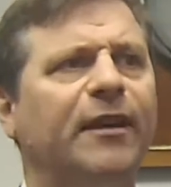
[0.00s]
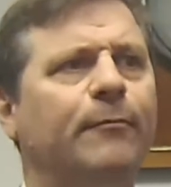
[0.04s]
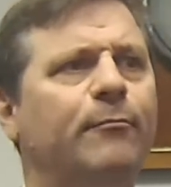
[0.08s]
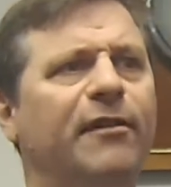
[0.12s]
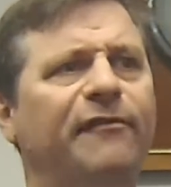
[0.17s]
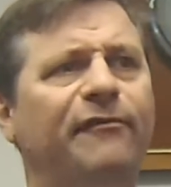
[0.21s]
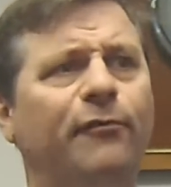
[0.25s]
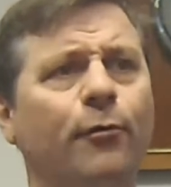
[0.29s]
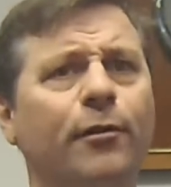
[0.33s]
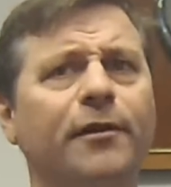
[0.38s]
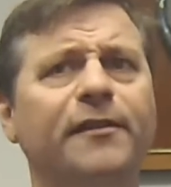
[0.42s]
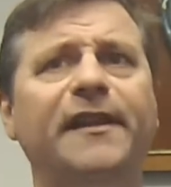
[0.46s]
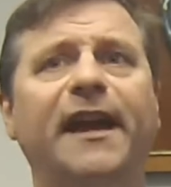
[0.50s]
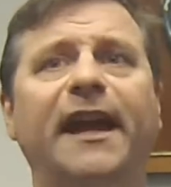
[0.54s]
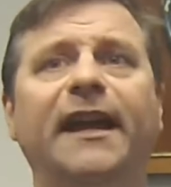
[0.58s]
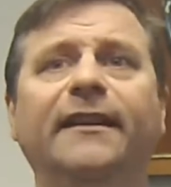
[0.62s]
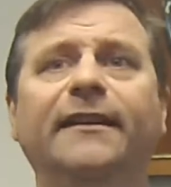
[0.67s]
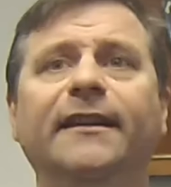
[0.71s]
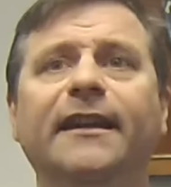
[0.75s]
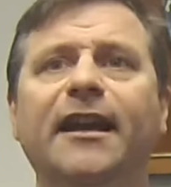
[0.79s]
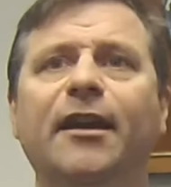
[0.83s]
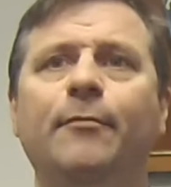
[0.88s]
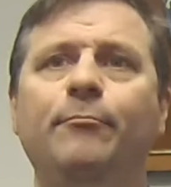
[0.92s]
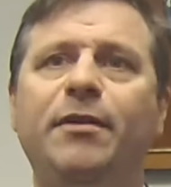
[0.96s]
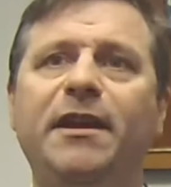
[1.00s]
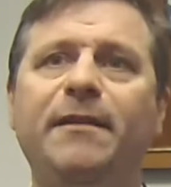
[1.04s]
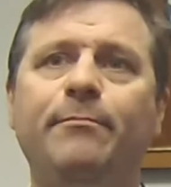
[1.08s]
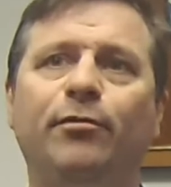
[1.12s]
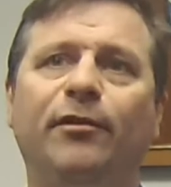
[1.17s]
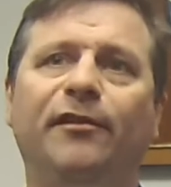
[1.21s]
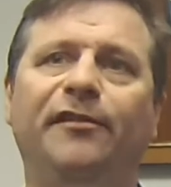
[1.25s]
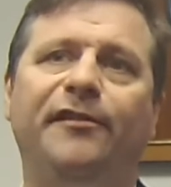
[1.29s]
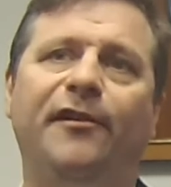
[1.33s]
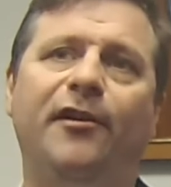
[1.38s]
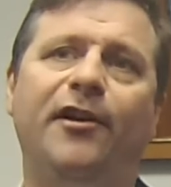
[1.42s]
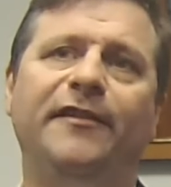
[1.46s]
Before then,
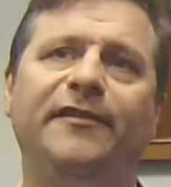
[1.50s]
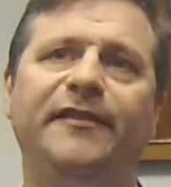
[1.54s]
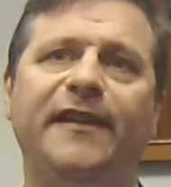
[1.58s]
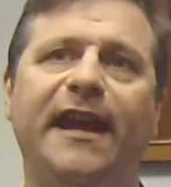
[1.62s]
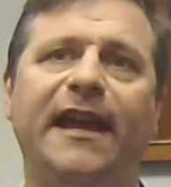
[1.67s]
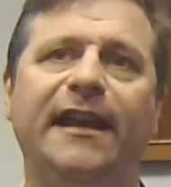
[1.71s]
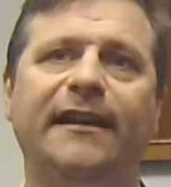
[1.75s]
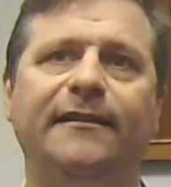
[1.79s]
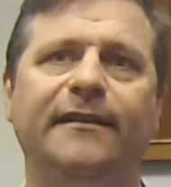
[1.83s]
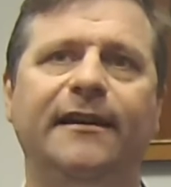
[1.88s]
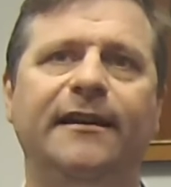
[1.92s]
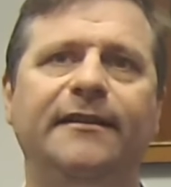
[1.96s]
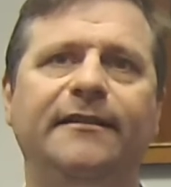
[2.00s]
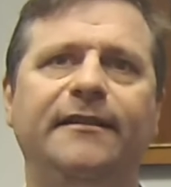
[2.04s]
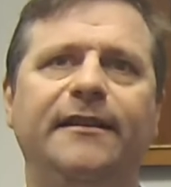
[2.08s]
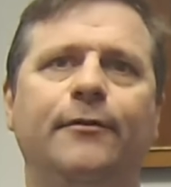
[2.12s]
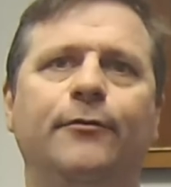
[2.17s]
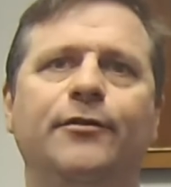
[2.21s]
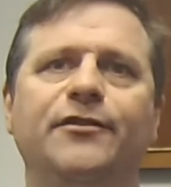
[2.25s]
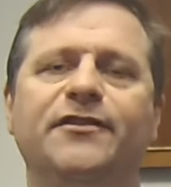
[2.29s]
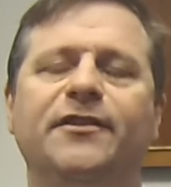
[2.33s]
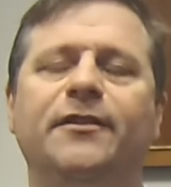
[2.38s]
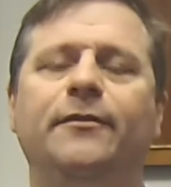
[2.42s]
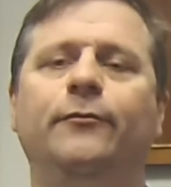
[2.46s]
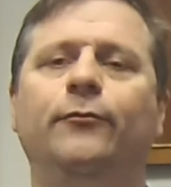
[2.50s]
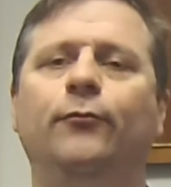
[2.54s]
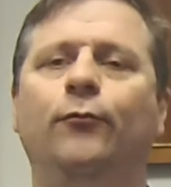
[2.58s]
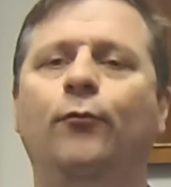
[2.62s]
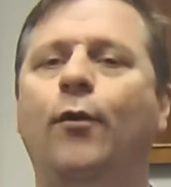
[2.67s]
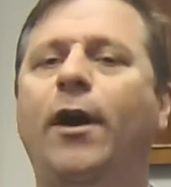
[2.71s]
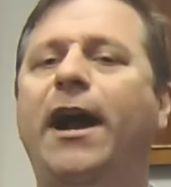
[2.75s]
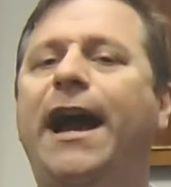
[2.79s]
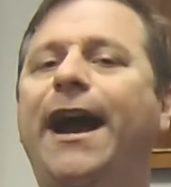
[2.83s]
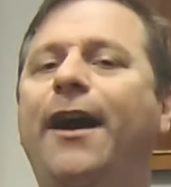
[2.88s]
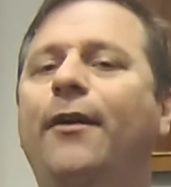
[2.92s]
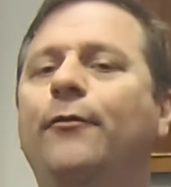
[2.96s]
people thought that uh, there was a
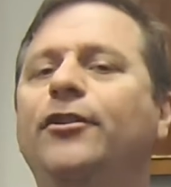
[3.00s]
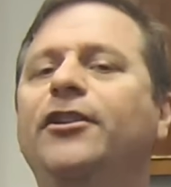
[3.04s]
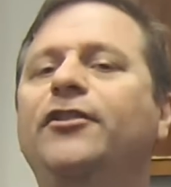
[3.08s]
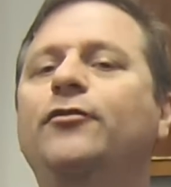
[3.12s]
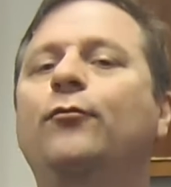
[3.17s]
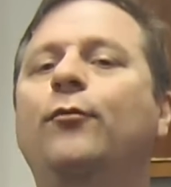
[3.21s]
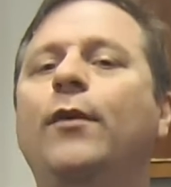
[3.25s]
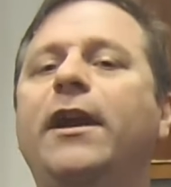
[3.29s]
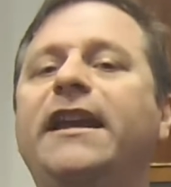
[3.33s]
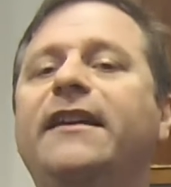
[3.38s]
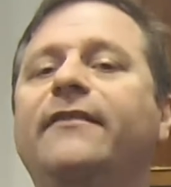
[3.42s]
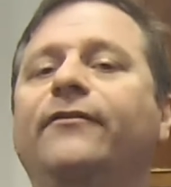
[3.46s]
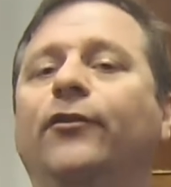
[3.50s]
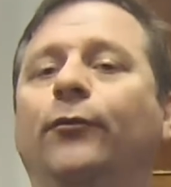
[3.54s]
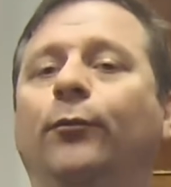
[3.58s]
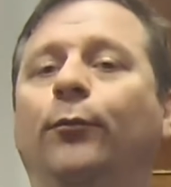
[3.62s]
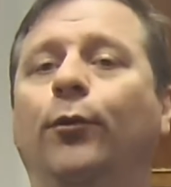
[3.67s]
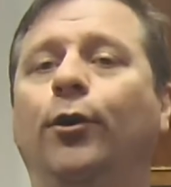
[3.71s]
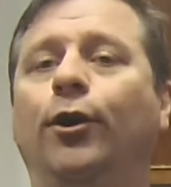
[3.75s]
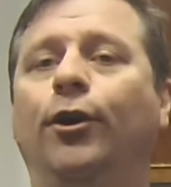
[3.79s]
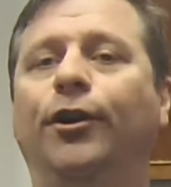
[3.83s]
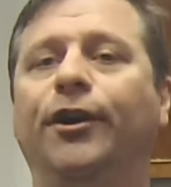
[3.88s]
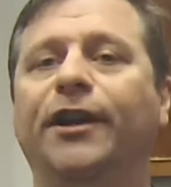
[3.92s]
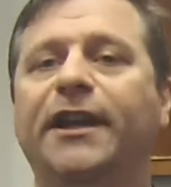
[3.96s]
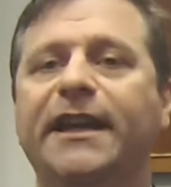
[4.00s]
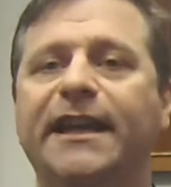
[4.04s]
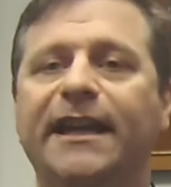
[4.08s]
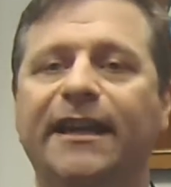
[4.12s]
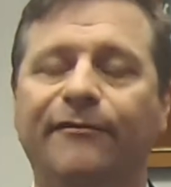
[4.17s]
how did waves work?